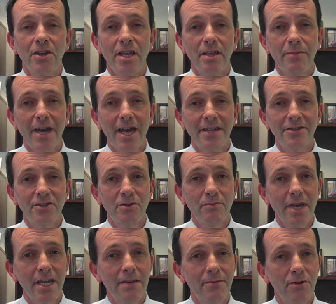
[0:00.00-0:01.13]
In the past, you
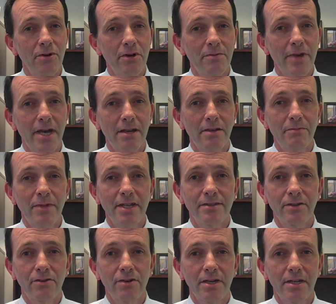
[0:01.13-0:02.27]
may have heard about a
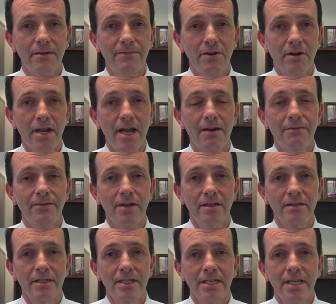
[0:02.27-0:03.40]
medicine called interferon alpha.
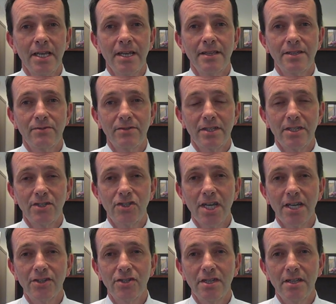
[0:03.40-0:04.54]
This was an
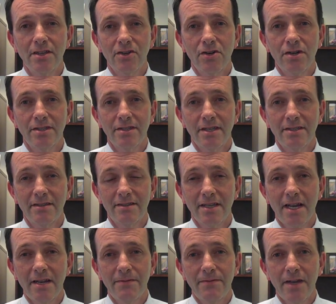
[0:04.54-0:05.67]
injection that caused lots of
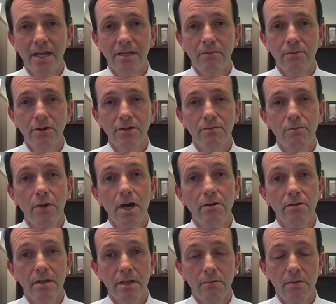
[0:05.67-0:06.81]
side effects and worked
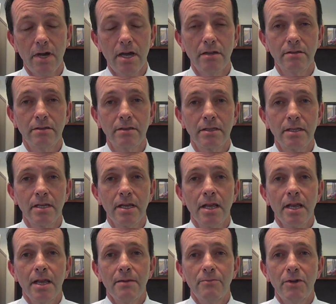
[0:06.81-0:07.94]
moderately well.
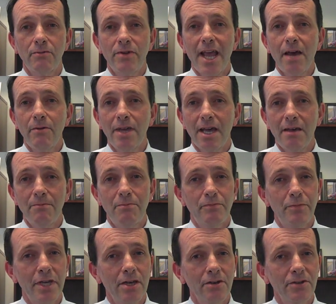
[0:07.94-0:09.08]
But now we have
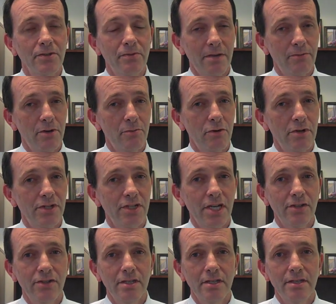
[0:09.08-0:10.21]
pills, we have no more
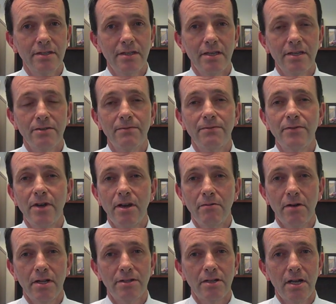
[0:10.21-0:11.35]
injections, and these are very
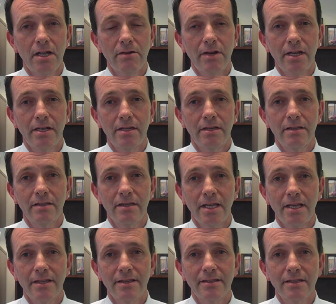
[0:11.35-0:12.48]
well tolerated.
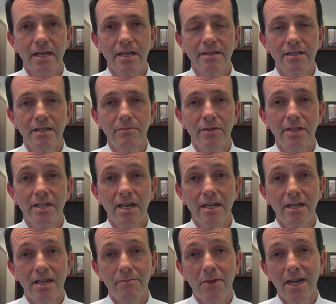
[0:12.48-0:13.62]
In the studies that have been done
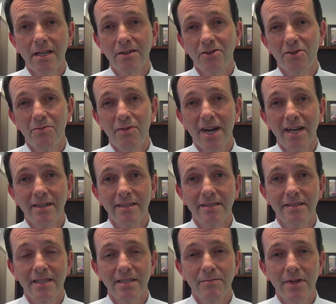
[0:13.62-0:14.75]
and in my clinical practice,
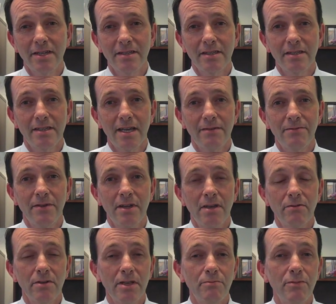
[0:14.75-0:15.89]
these medicines have
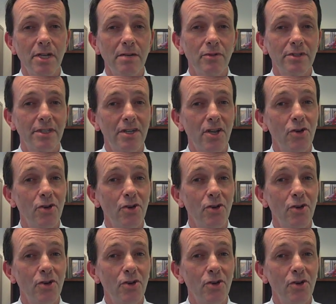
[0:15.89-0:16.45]
really minimal to